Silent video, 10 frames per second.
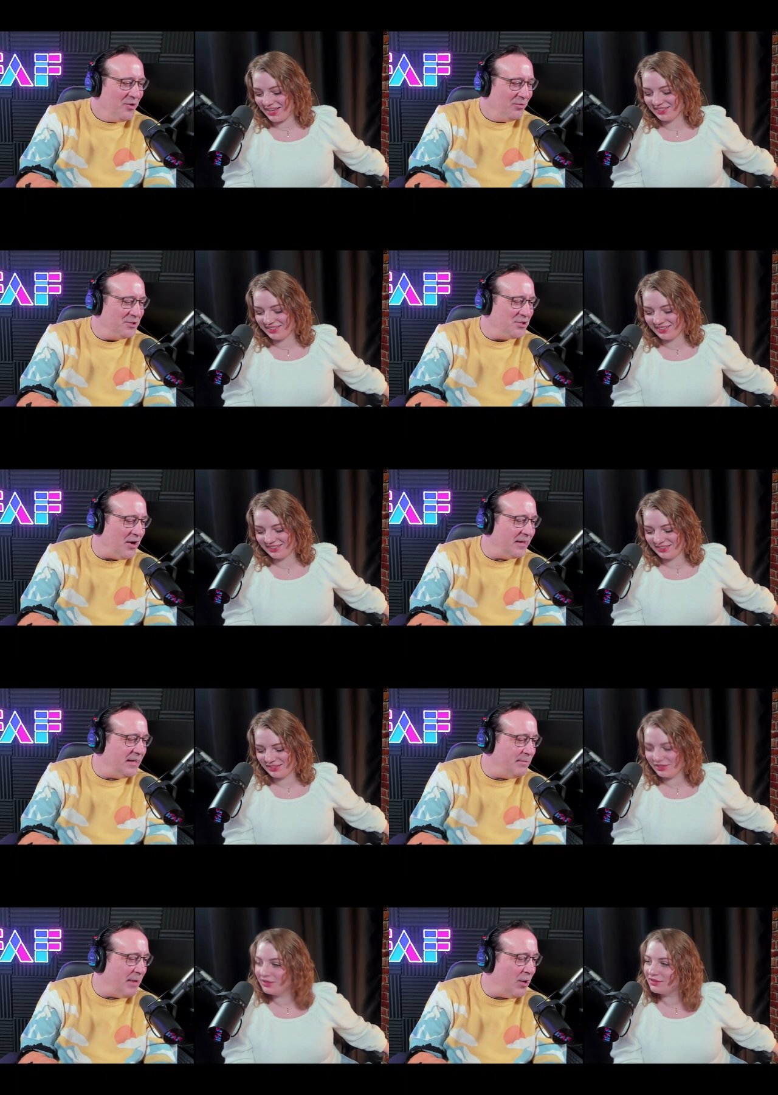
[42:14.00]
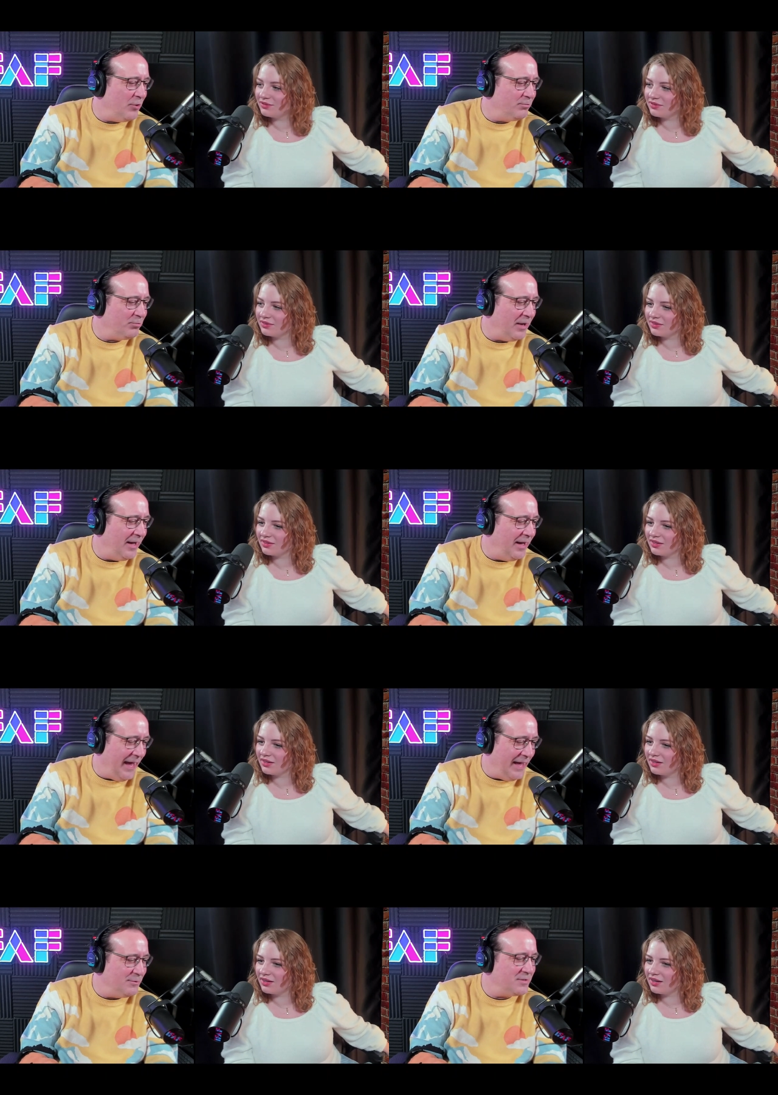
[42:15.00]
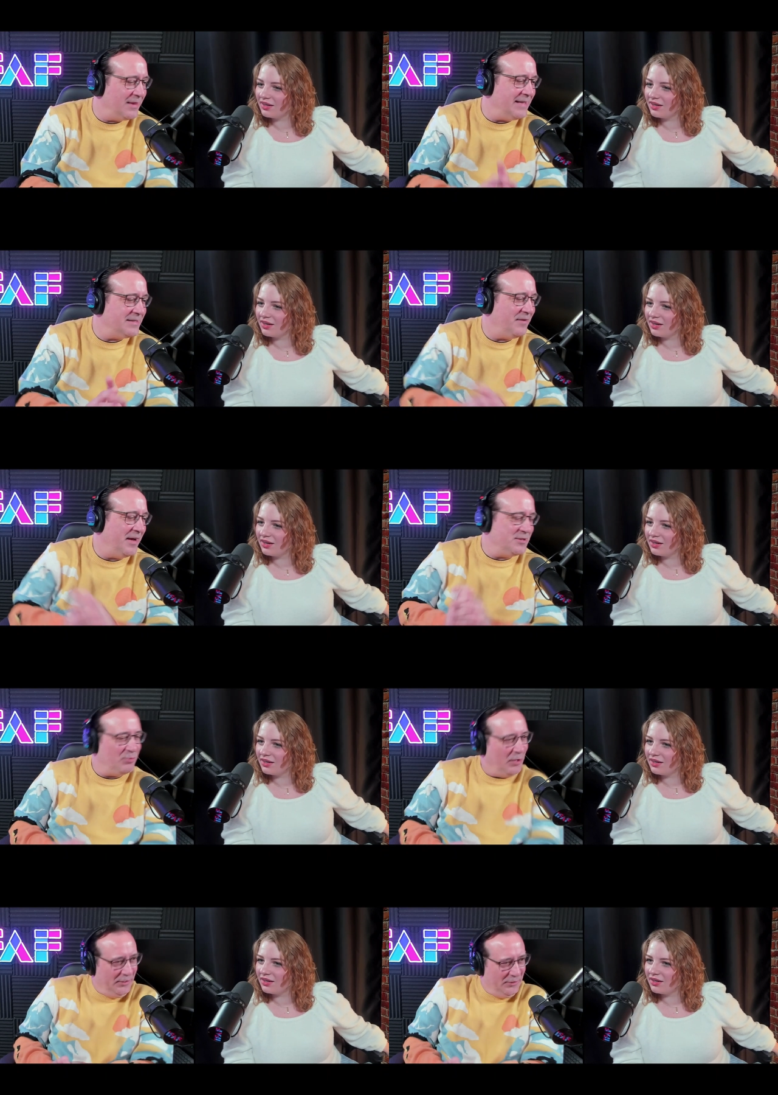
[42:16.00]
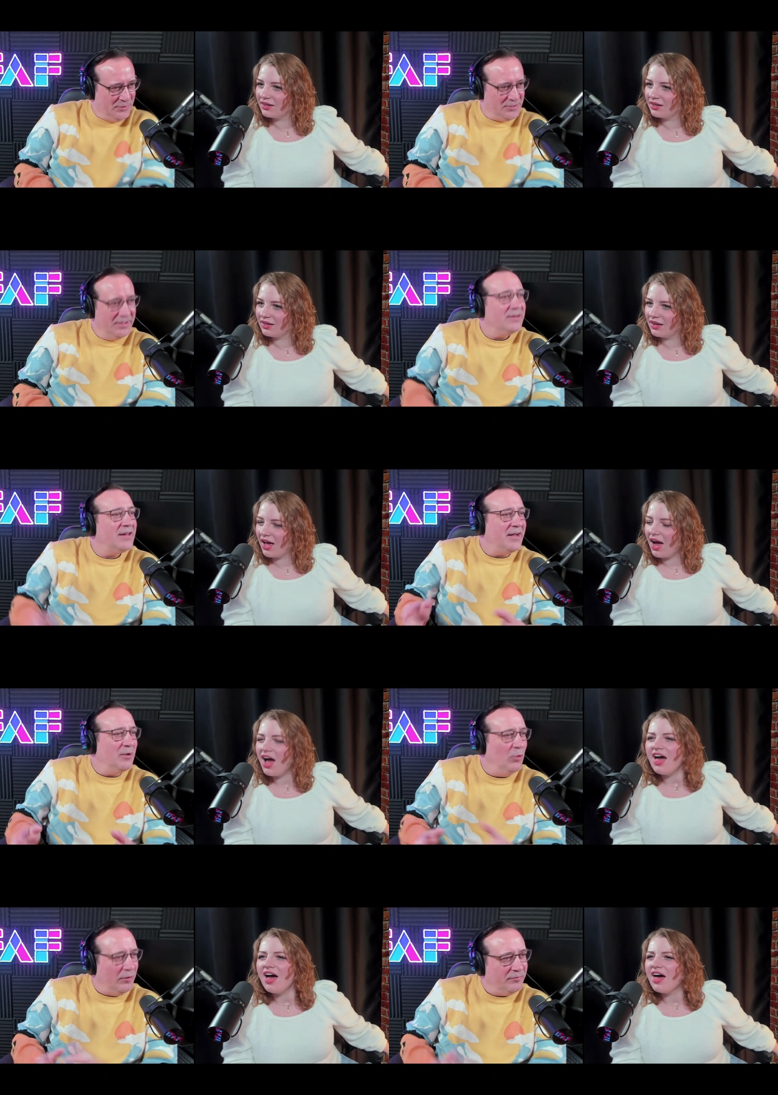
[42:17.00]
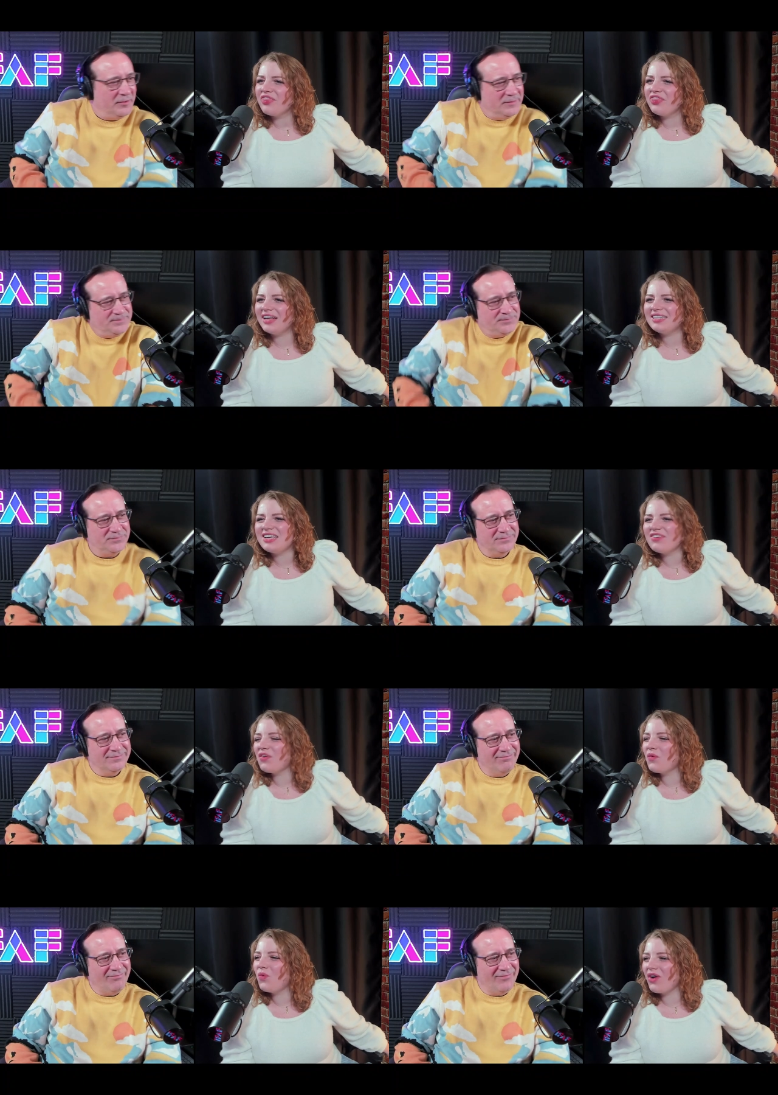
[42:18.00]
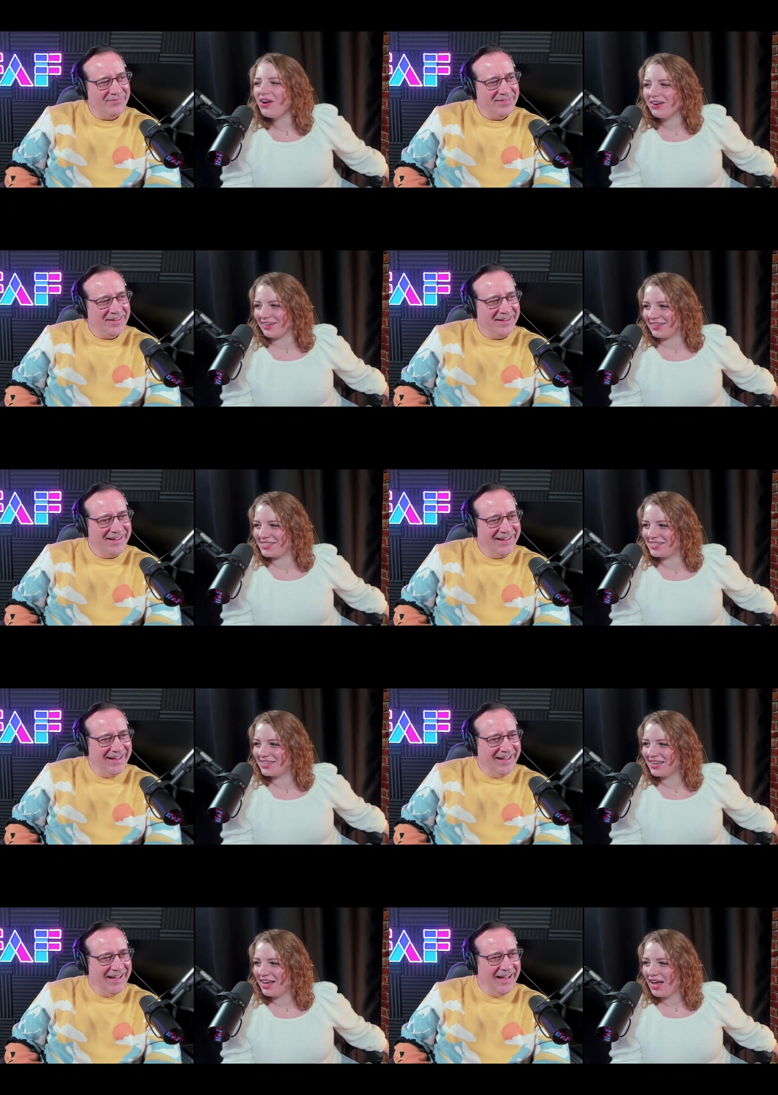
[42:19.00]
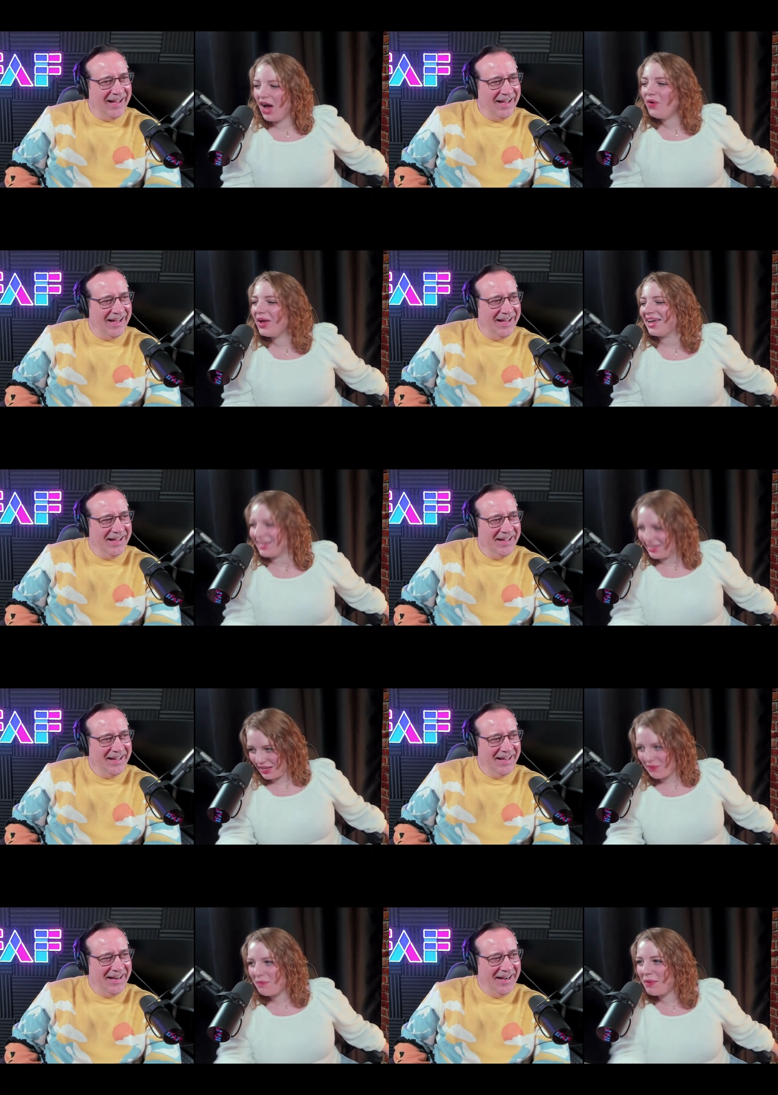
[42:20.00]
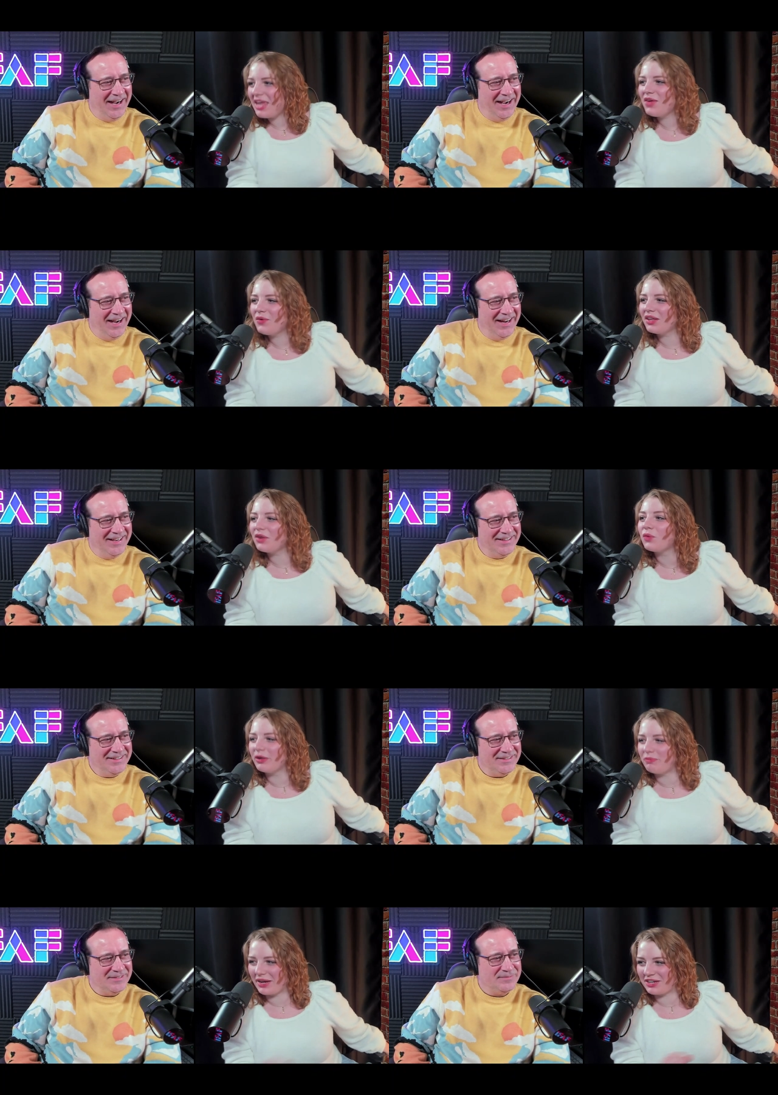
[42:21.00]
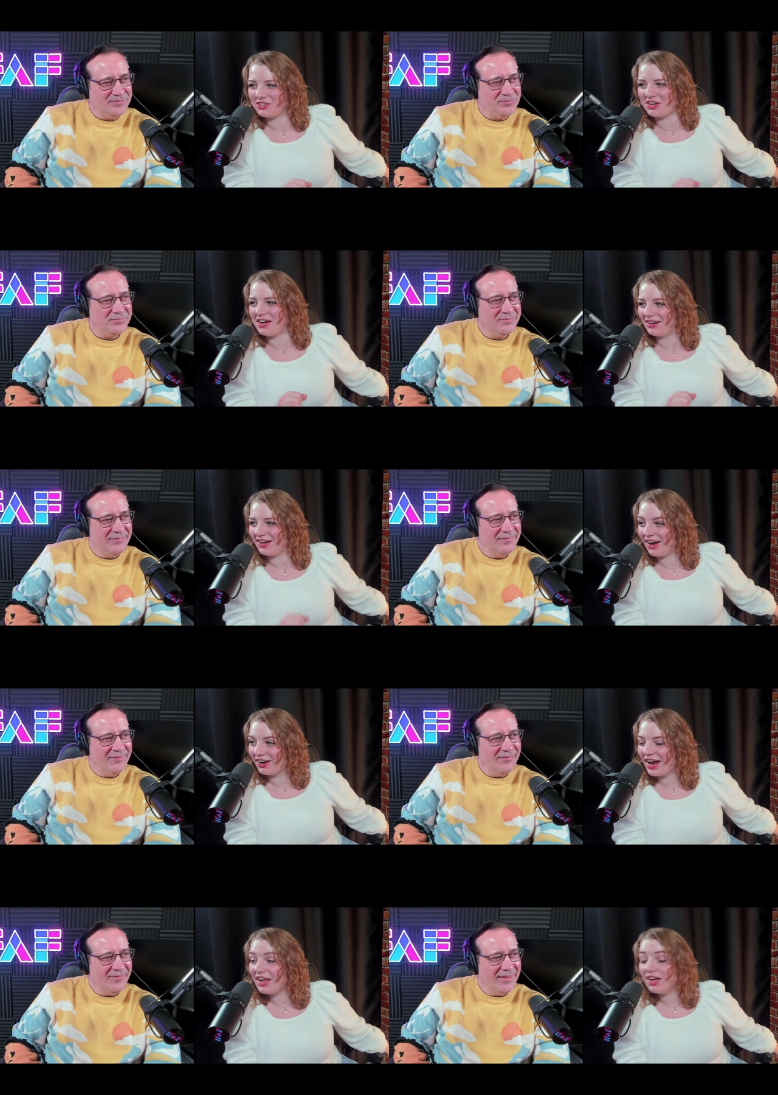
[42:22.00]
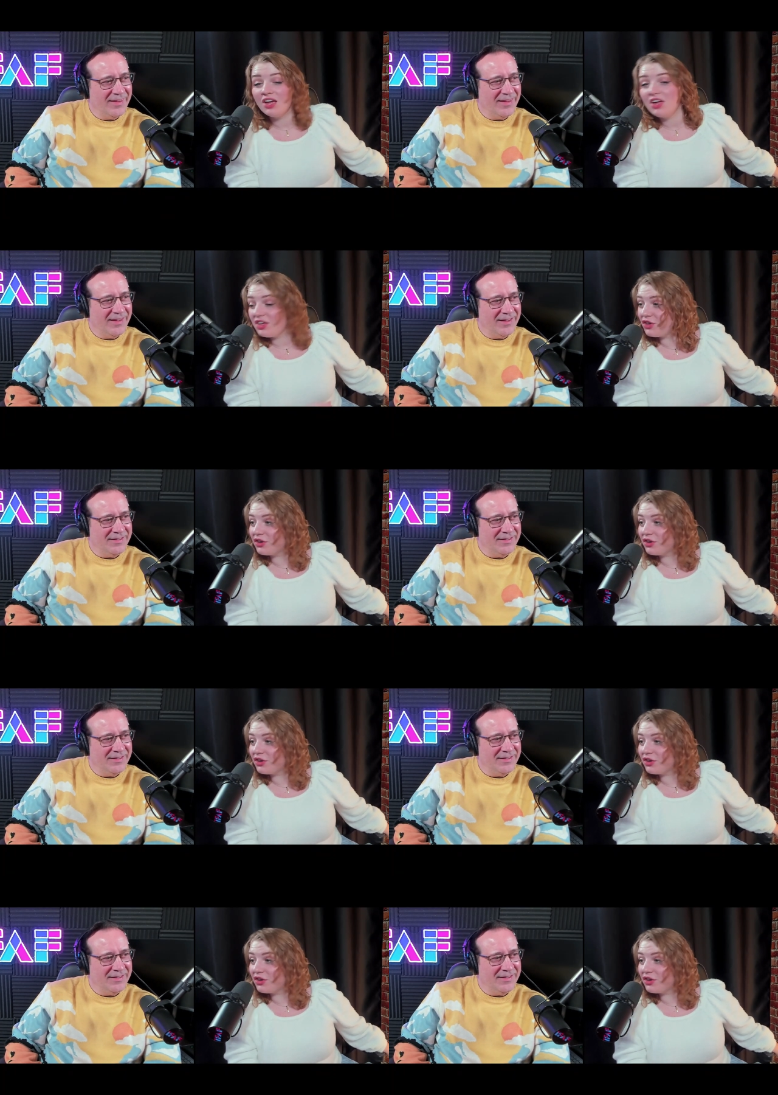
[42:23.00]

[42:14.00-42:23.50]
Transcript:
Speaker 1: We're talking about uh, animals classified as predators, like a wolf.
Speaker 2: That's even worse. Okay, let me paint you a little word picture here, all right? you're a